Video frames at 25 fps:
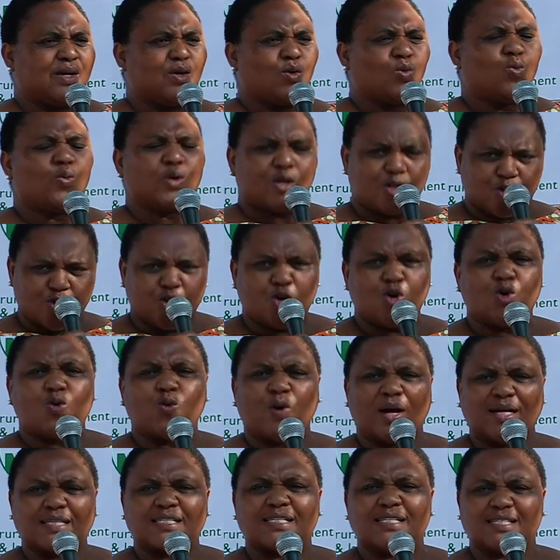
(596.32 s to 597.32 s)
We know
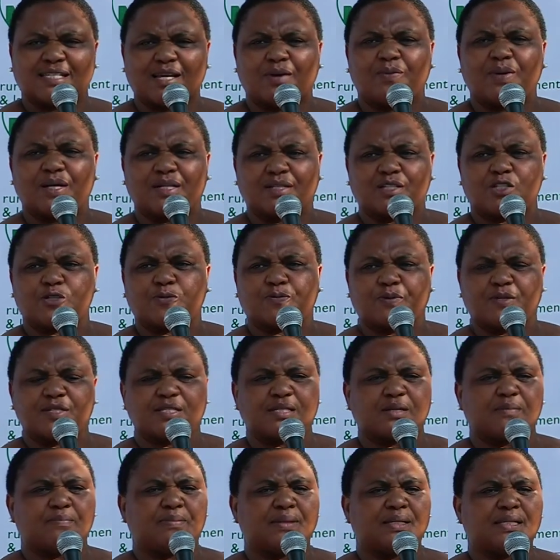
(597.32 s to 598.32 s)
what is our
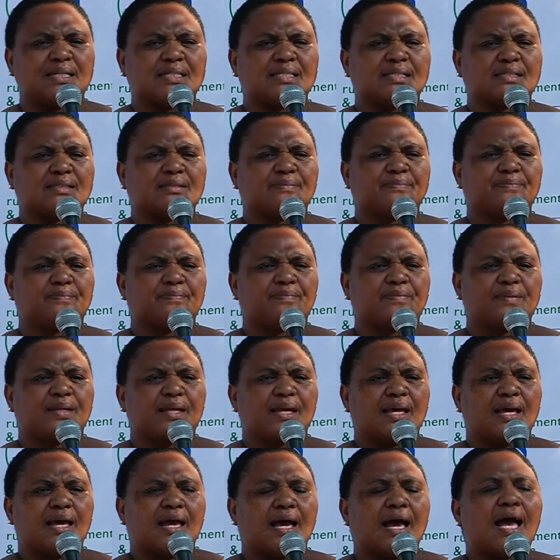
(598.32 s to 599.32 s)
responsibility.
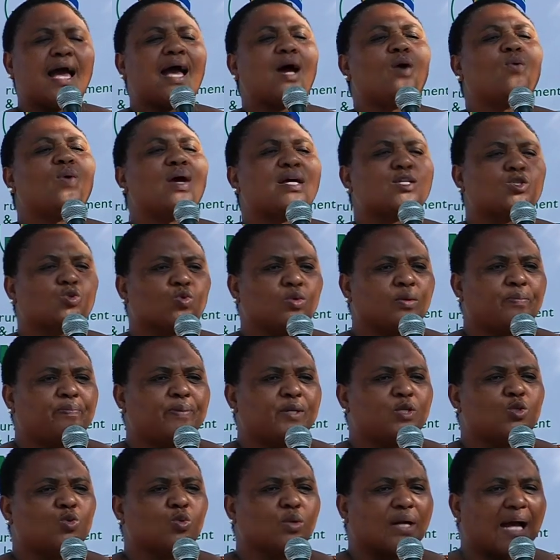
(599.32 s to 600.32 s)
Ours will
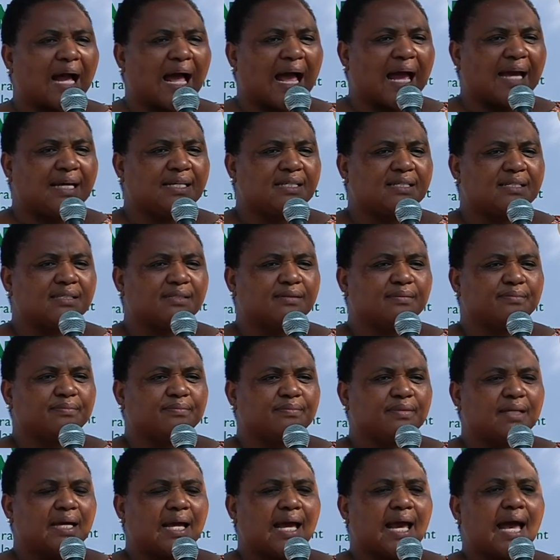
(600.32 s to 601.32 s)
be to guide,
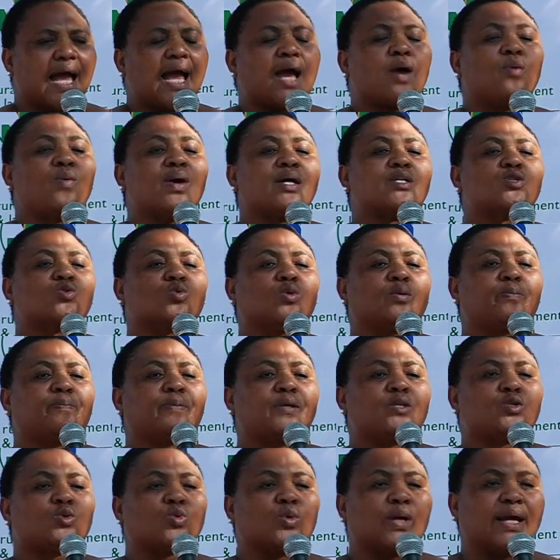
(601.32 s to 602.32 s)
Ours will
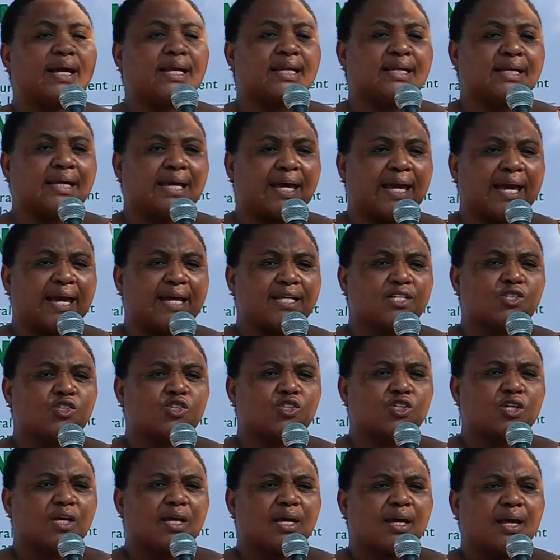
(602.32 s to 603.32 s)
be to engage,